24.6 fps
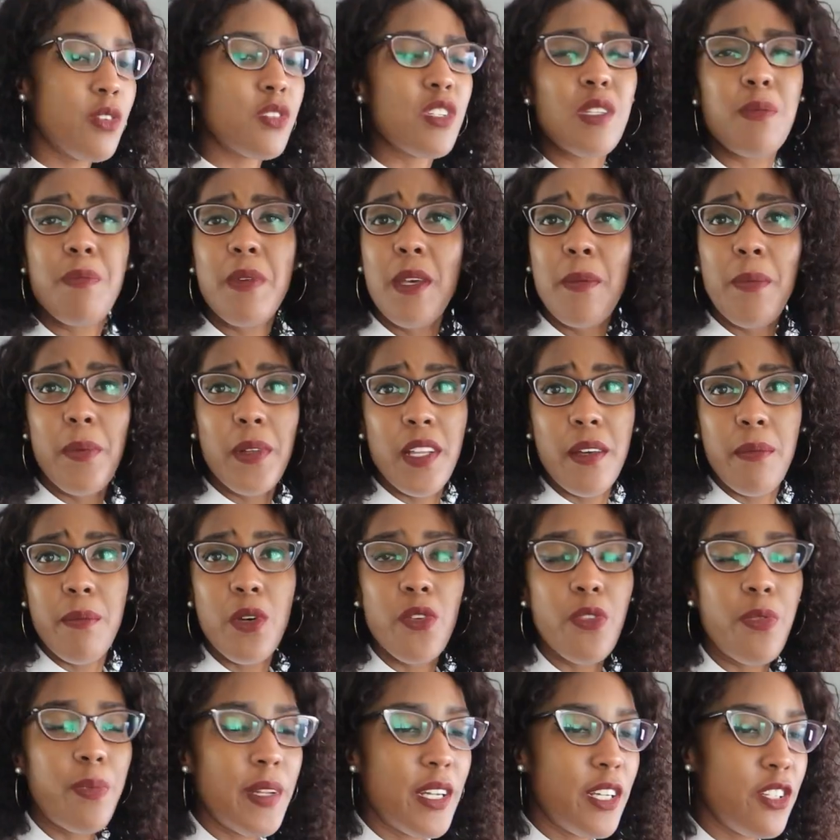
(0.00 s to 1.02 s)
You know, just people in
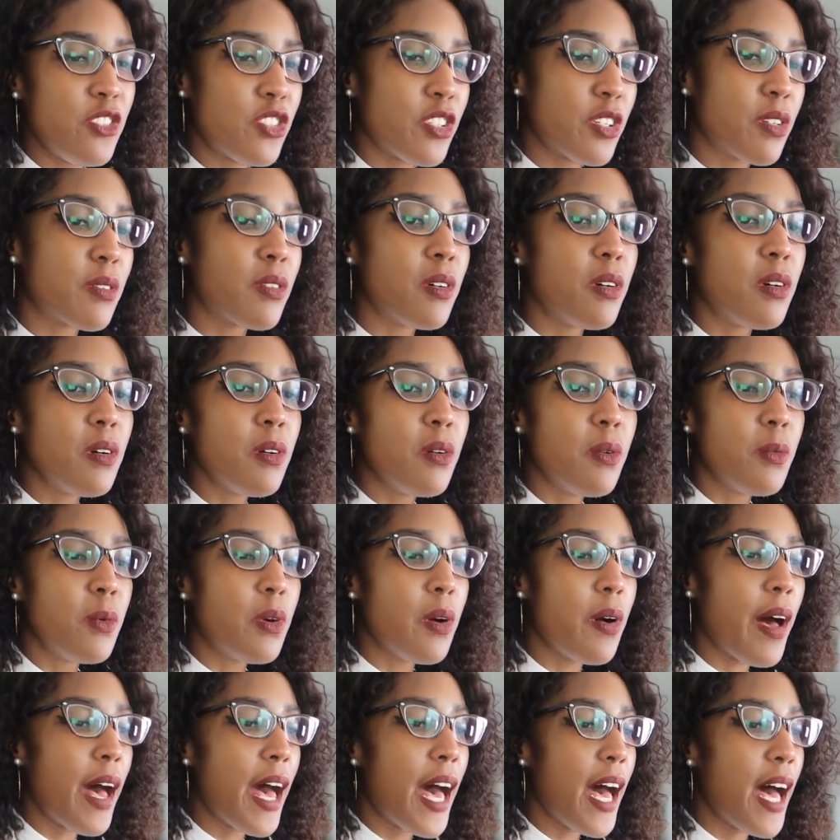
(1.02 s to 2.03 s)
movement in general
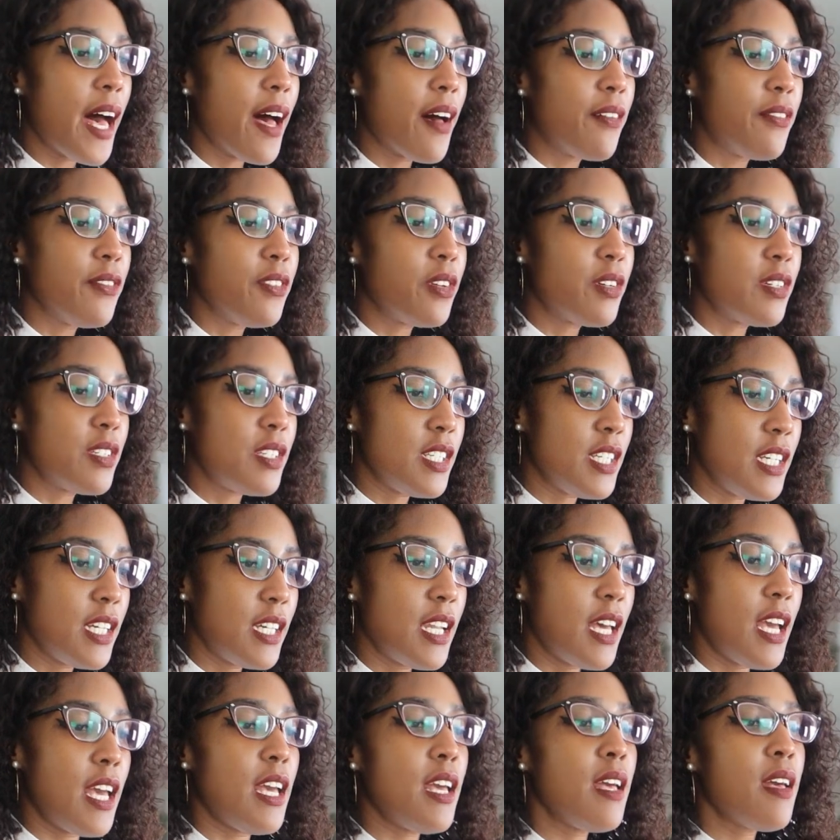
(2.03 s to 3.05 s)
will have your
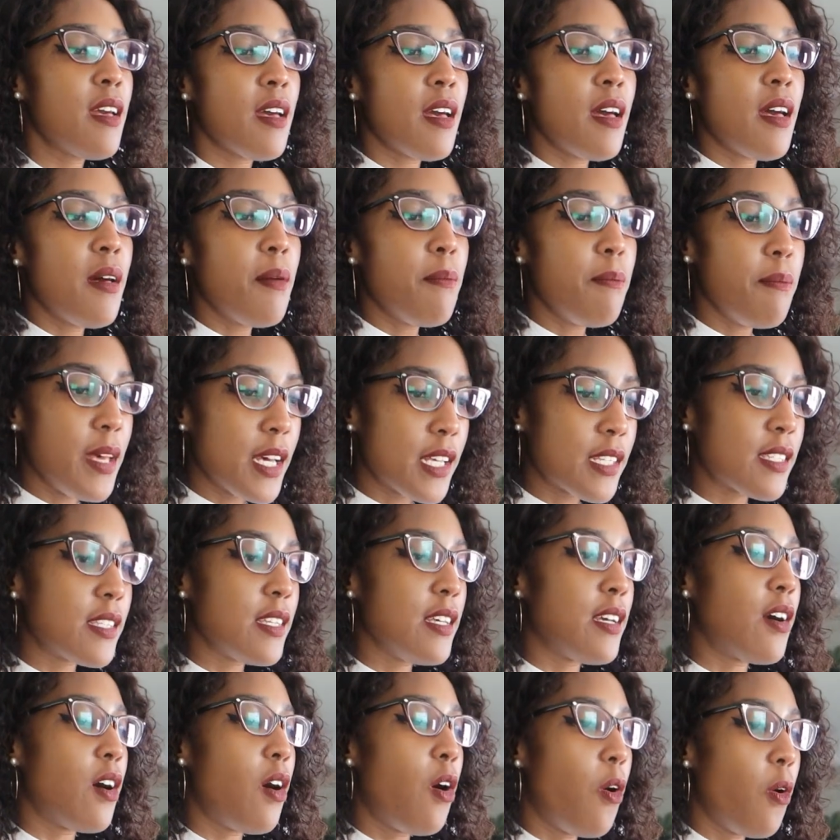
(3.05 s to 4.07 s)
DNA
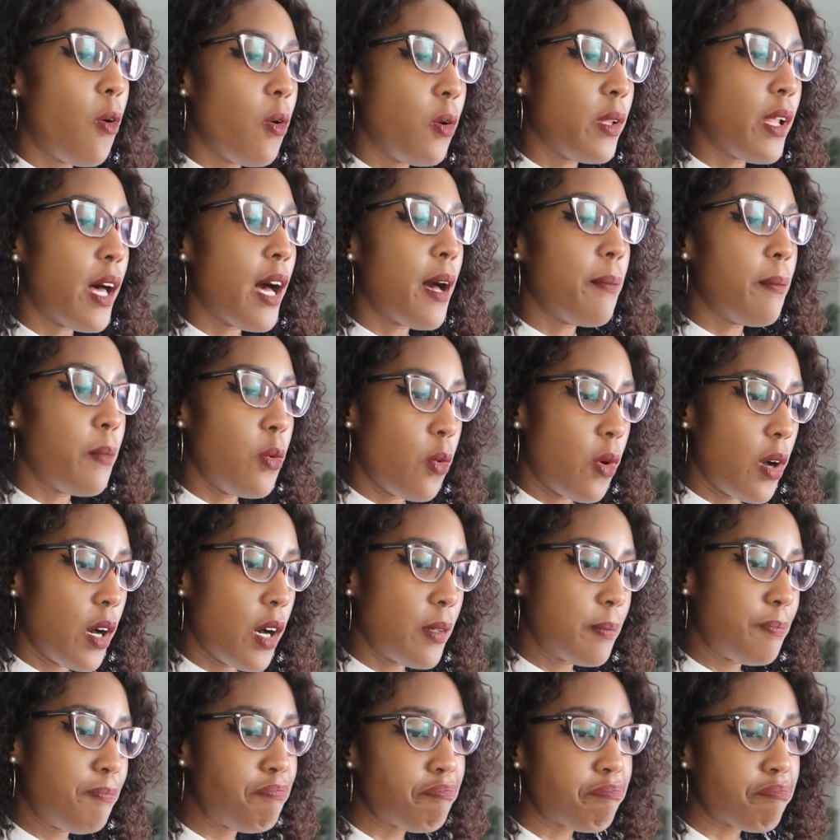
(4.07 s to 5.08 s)
mixing a whole lot
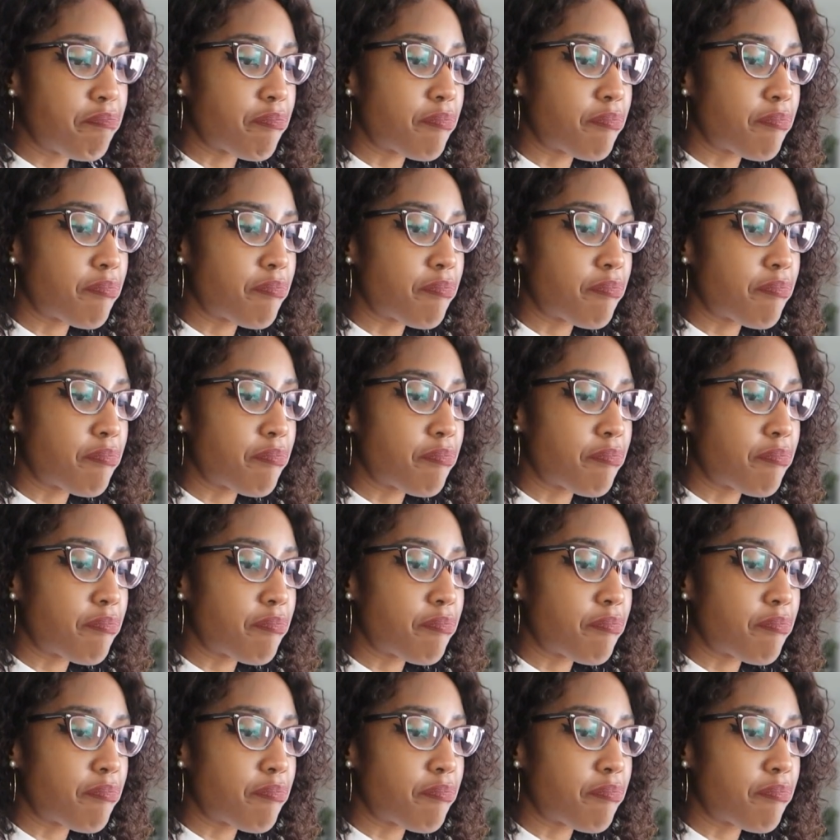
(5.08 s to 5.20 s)
more.